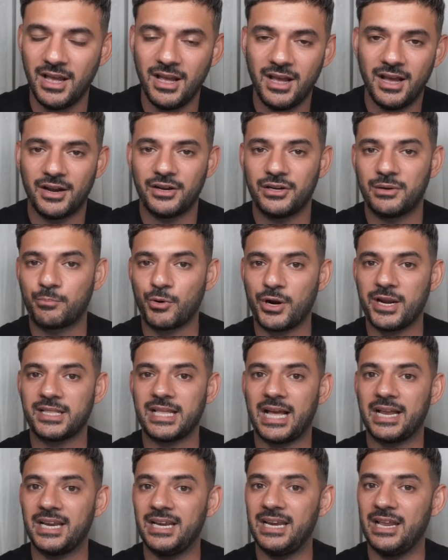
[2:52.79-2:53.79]
I'm going to break
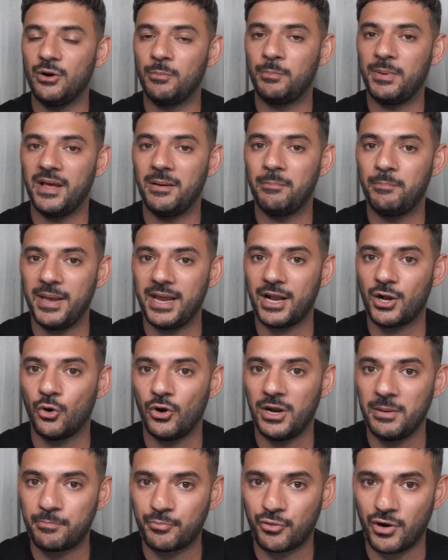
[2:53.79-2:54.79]
down a little bit of
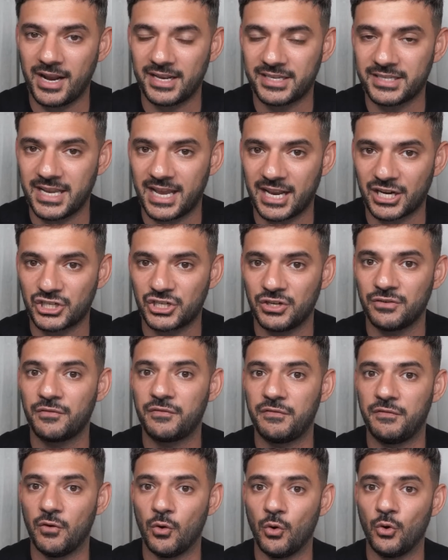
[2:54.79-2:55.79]
Bitcoin price action
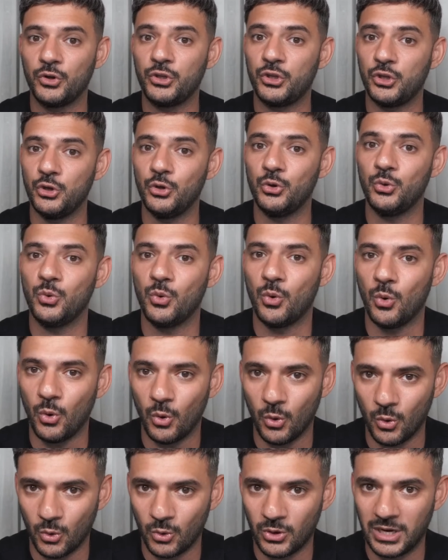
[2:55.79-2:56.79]
for you
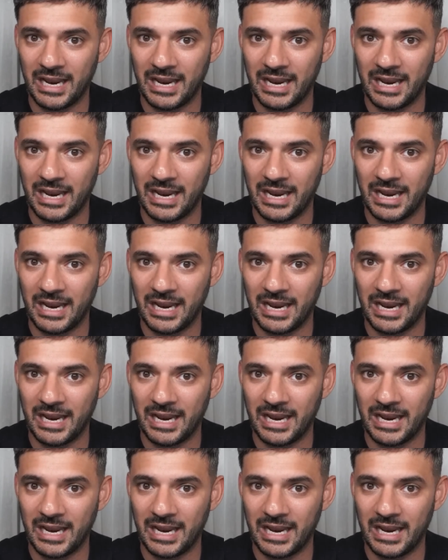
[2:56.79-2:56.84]
all,